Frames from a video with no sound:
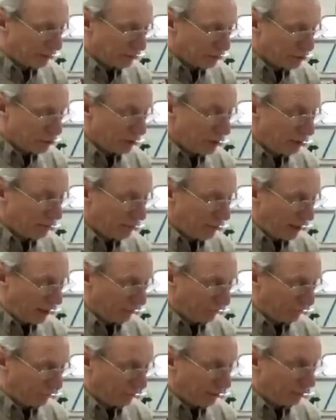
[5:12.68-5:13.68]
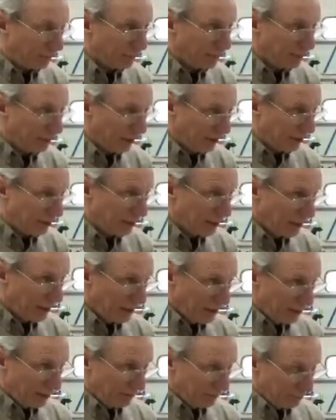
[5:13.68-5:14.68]
the machine by itself, and then
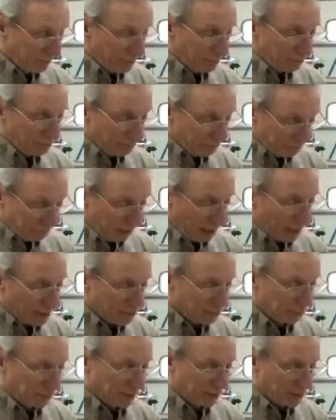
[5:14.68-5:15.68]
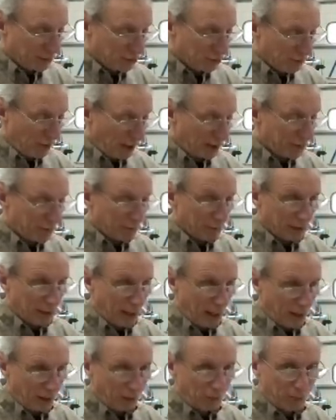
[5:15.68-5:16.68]
possibly extract the
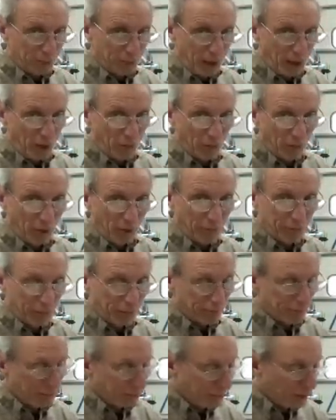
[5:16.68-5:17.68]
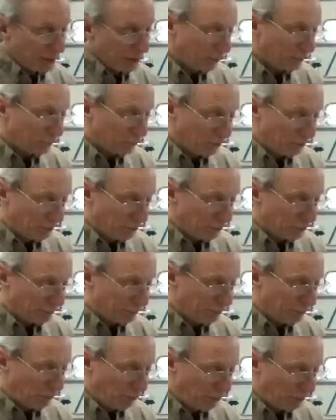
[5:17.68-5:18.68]
mechanical power off of it in some other
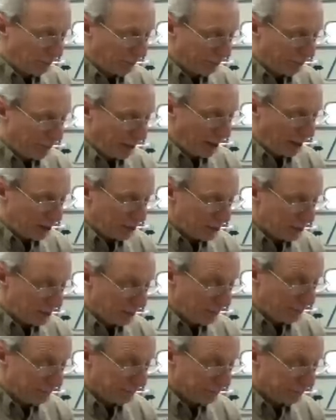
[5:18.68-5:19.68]
form or fashion?